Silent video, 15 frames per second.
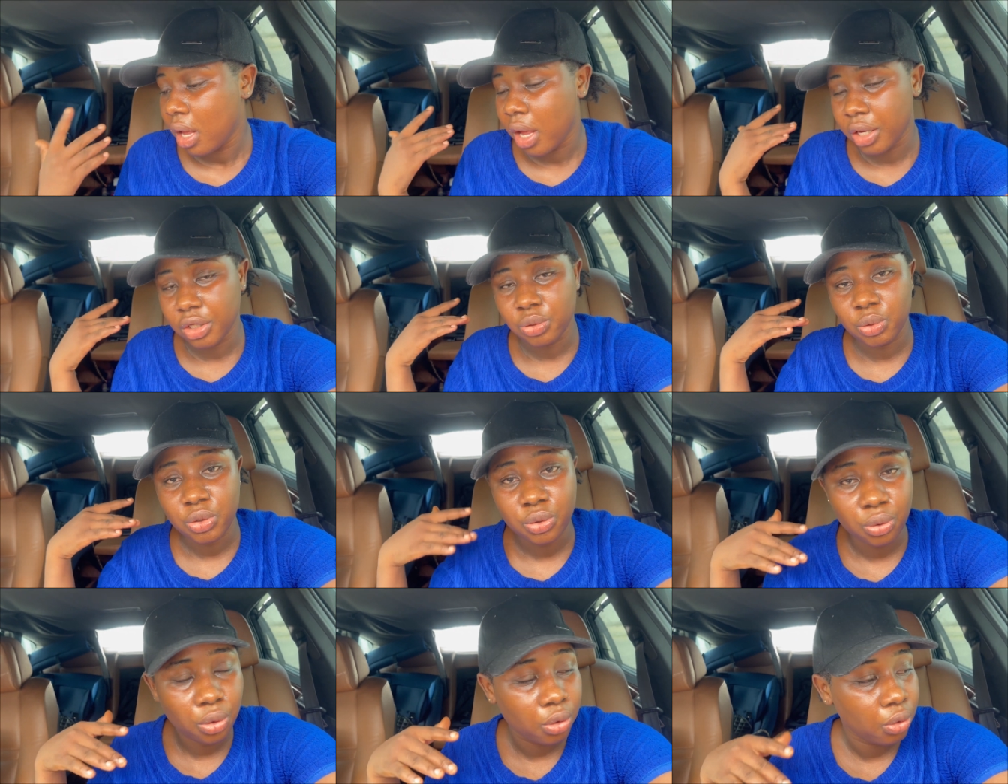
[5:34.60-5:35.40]
I just want
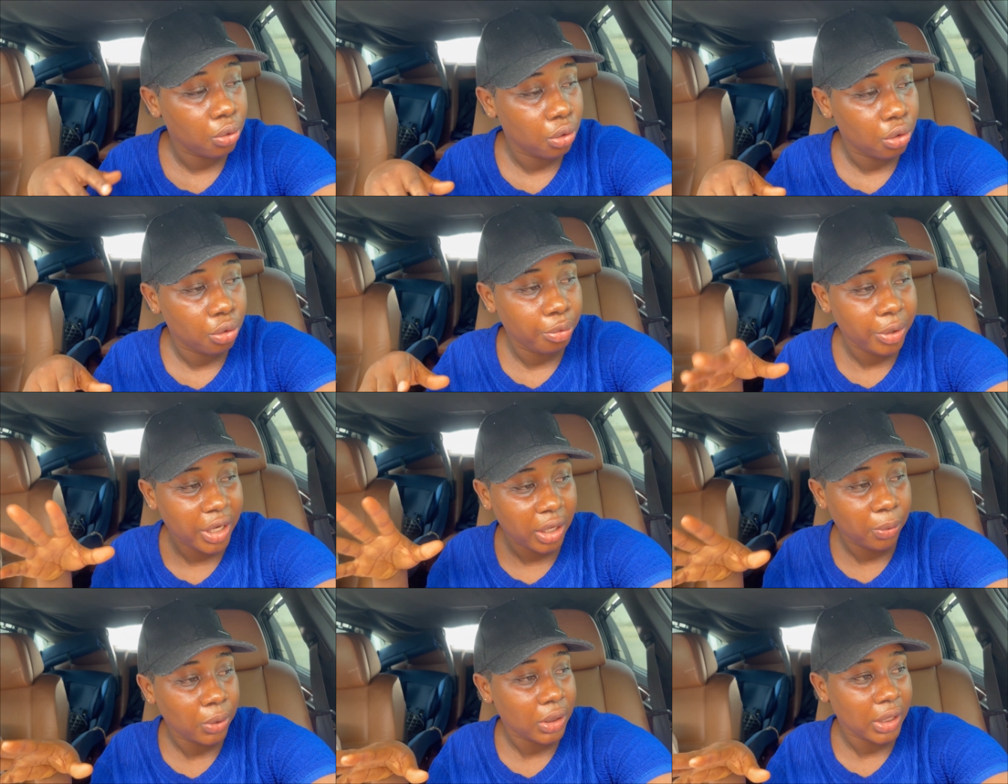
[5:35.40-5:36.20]
to go home.
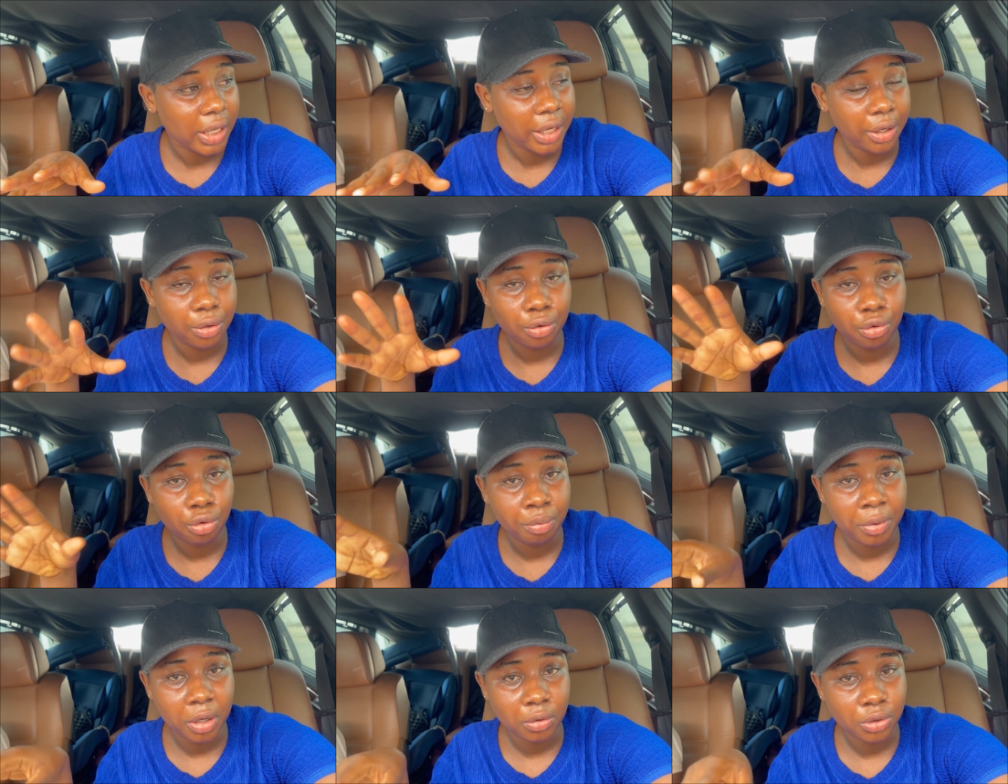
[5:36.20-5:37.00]
And once I get
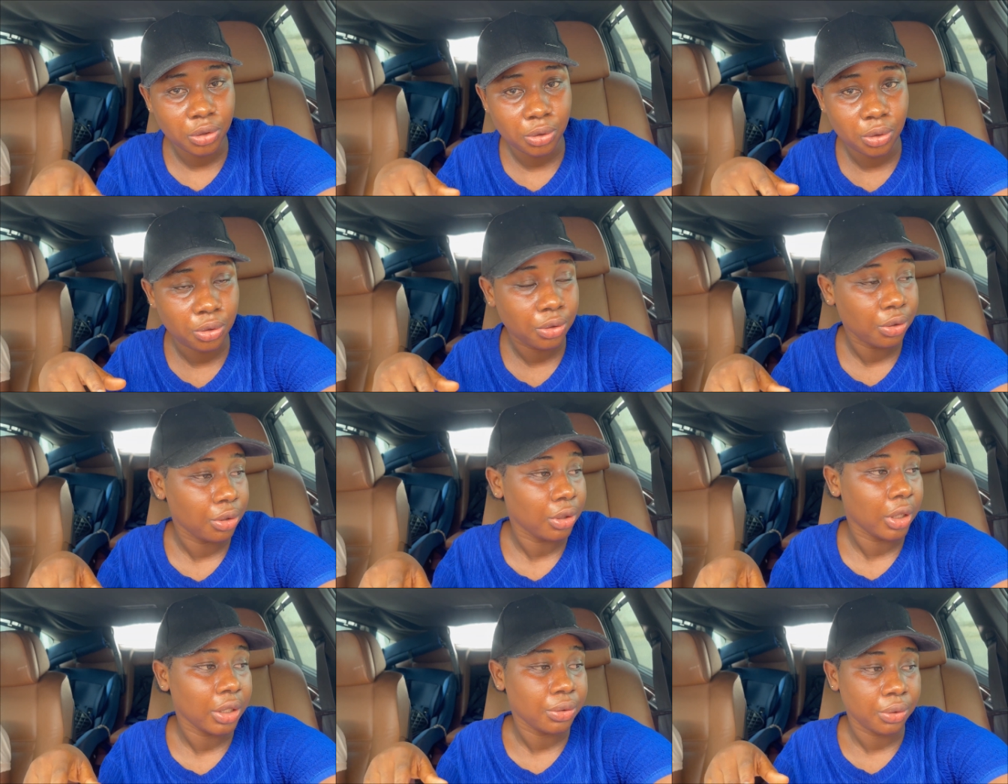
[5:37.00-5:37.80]
home, I'll just talk to
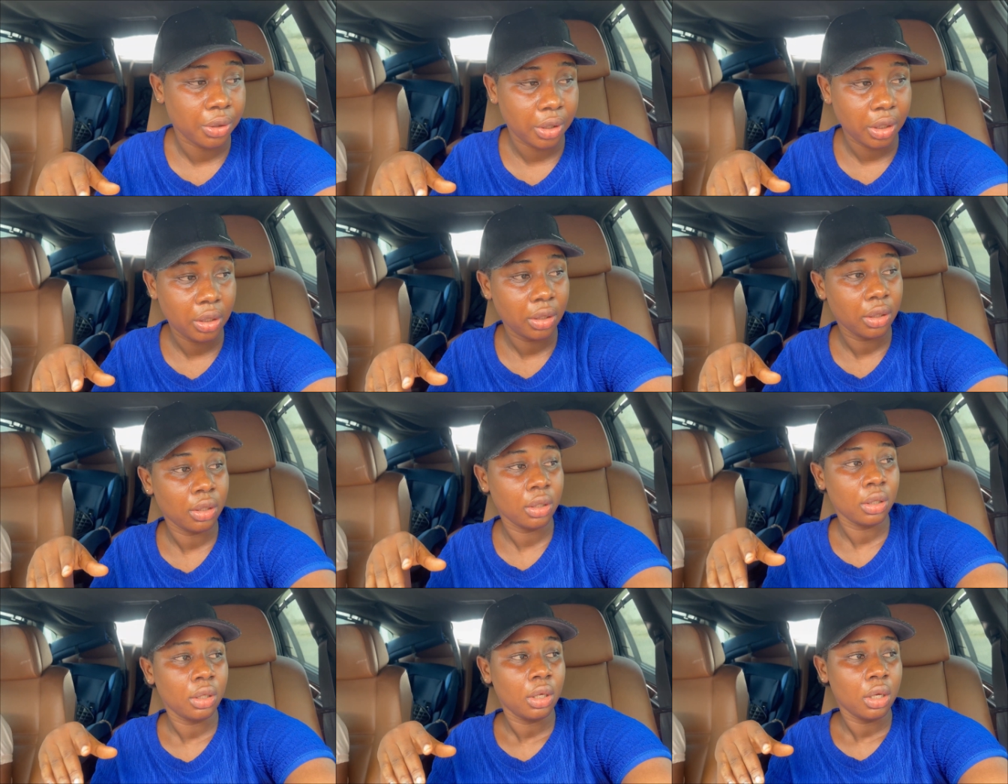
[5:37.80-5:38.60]
you guys, okay?
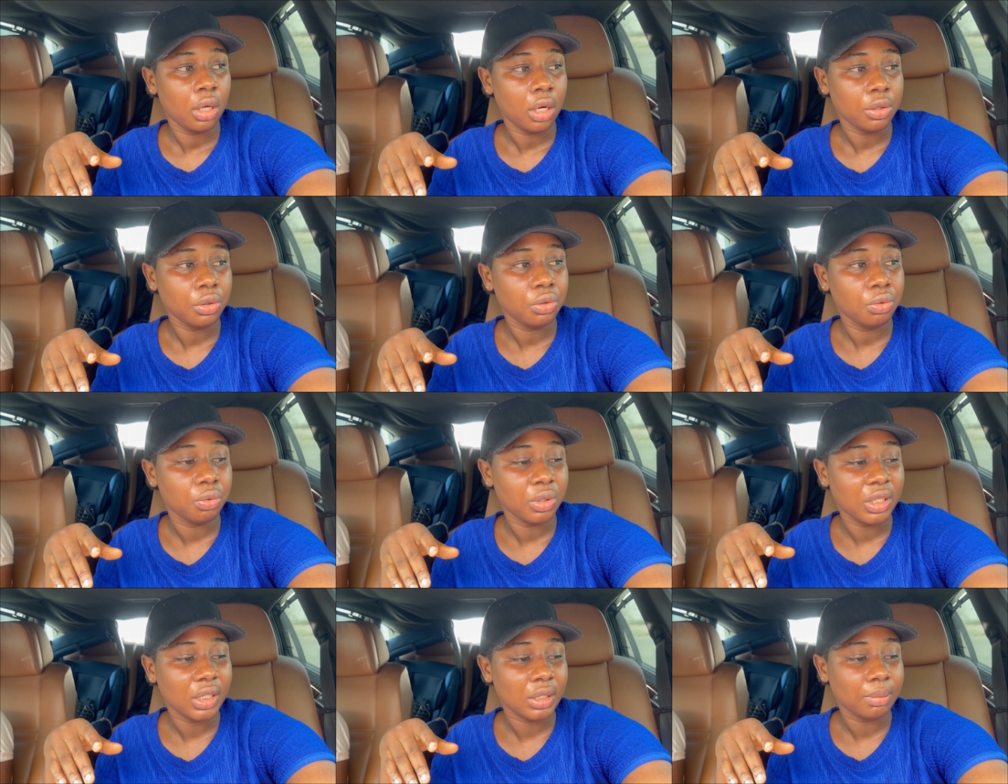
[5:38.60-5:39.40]
I don't know
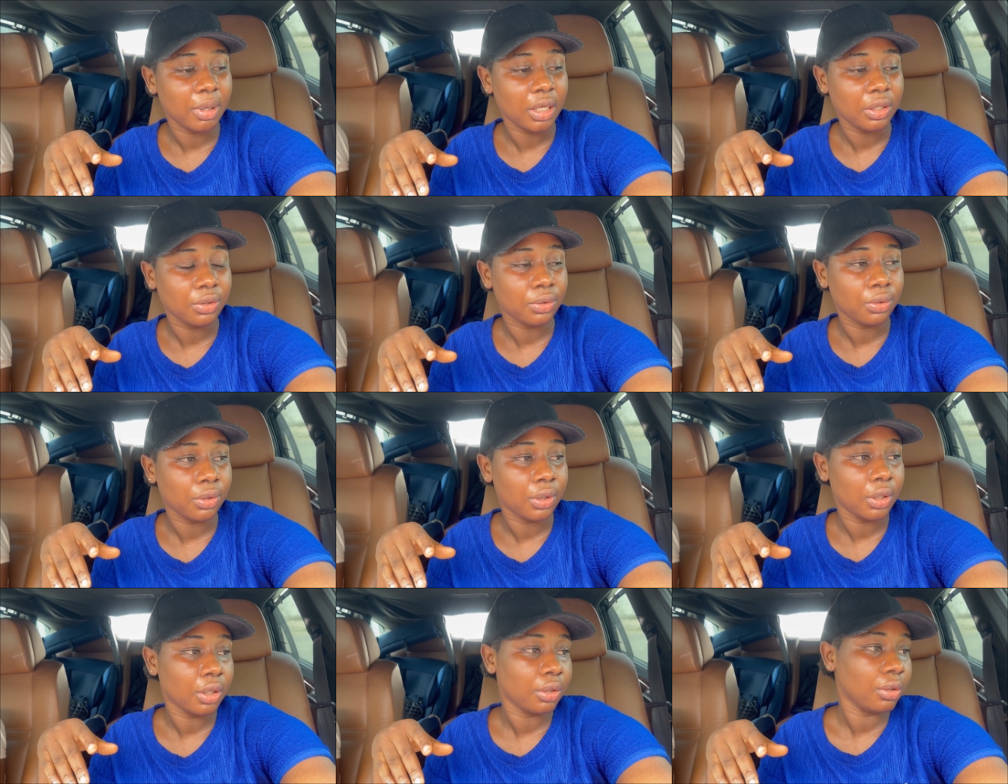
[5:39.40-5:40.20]
what this man is
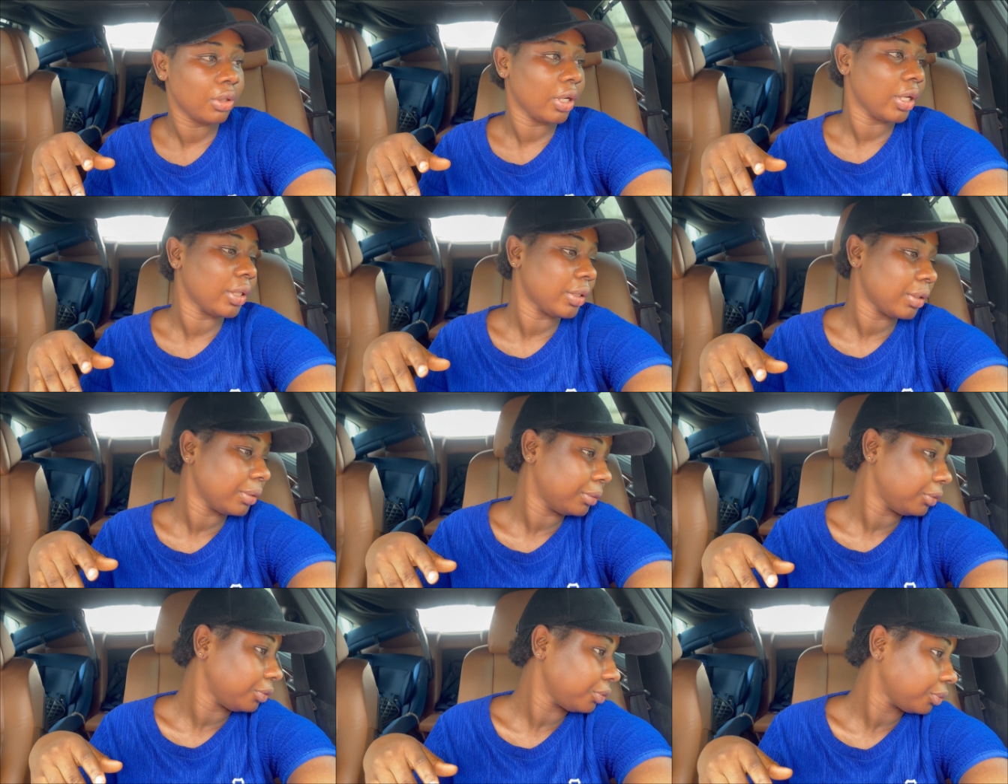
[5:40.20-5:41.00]
doing here, you guys.
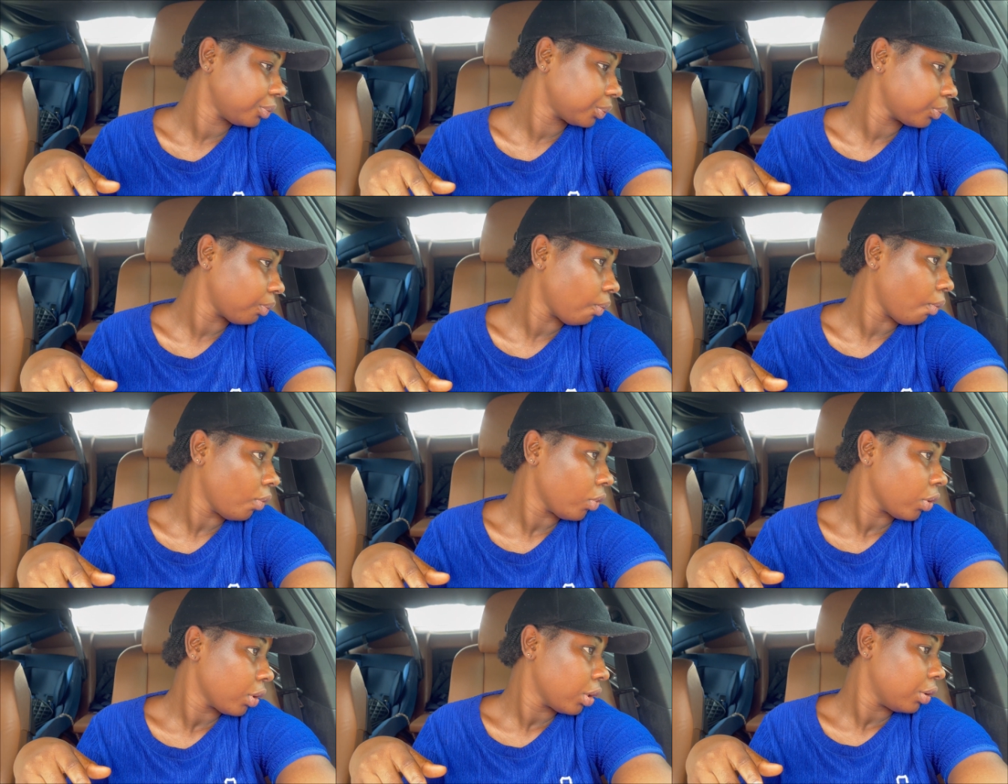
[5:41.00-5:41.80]

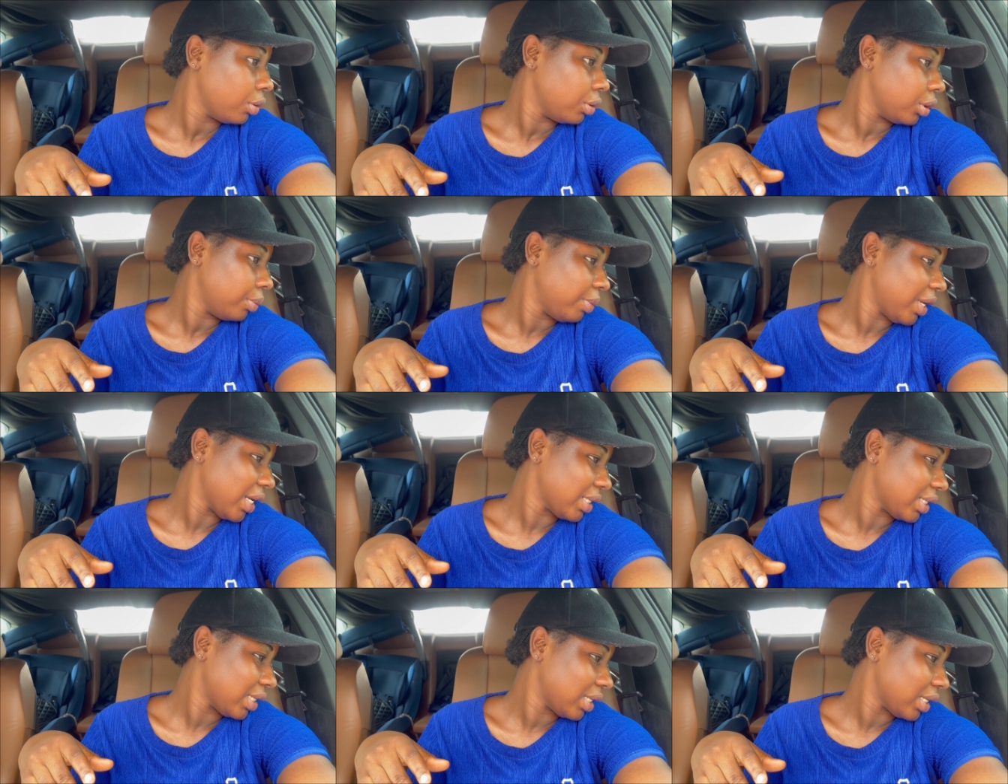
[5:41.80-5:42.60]
I feel like
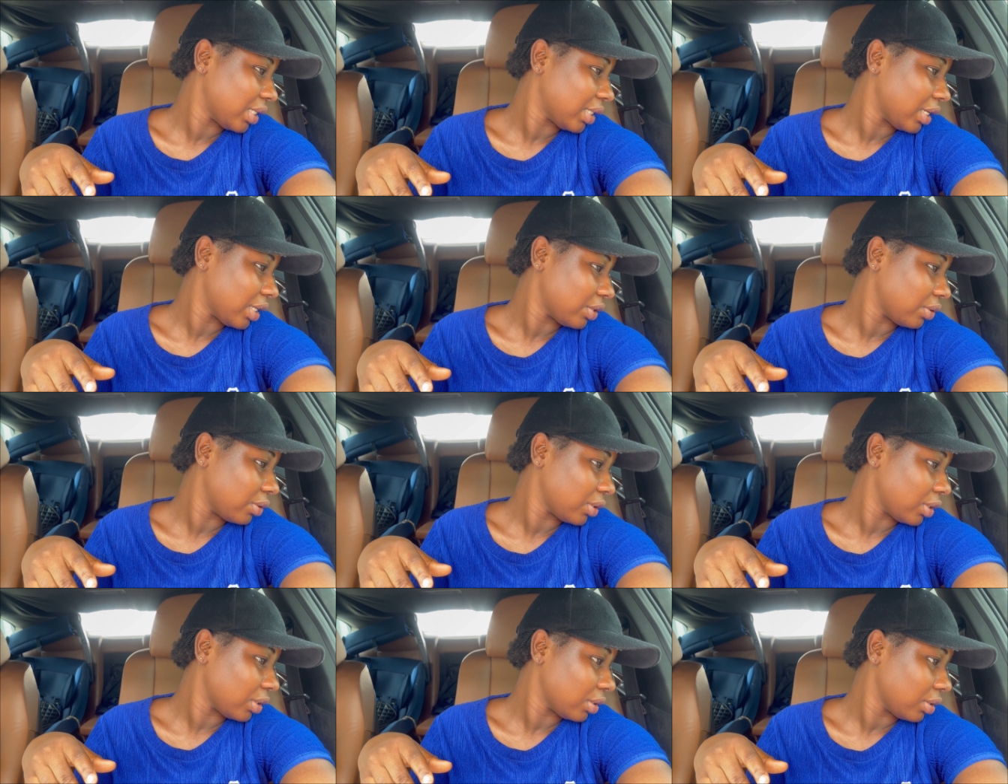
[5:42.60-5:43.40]
Cindy says said
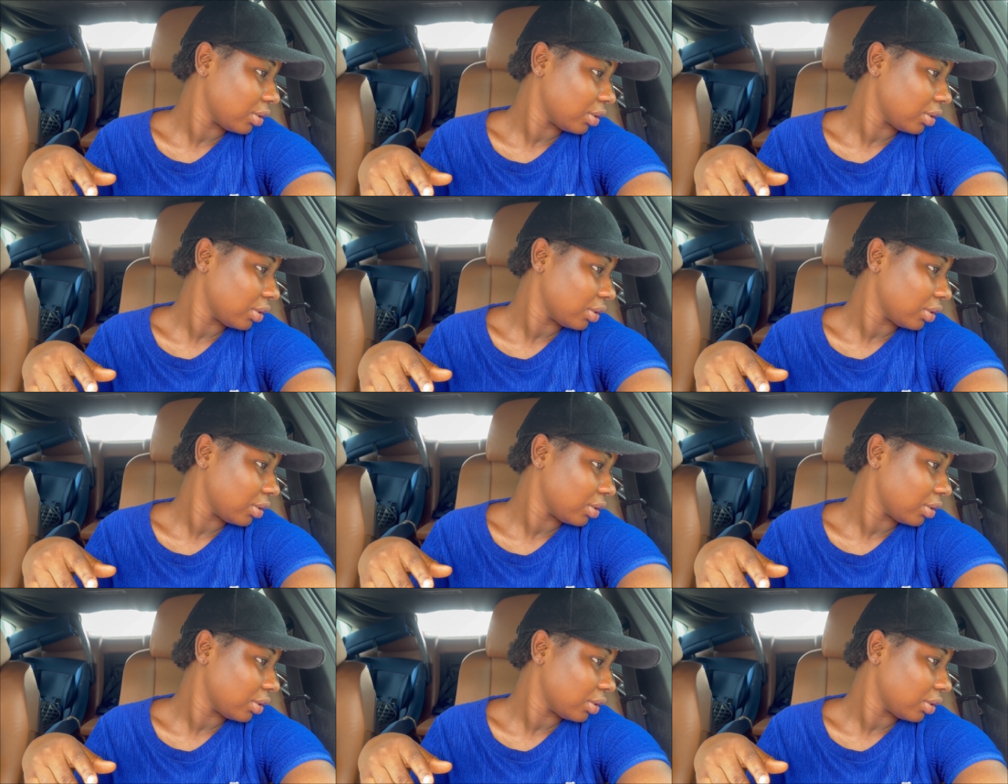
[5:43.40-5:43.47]
something.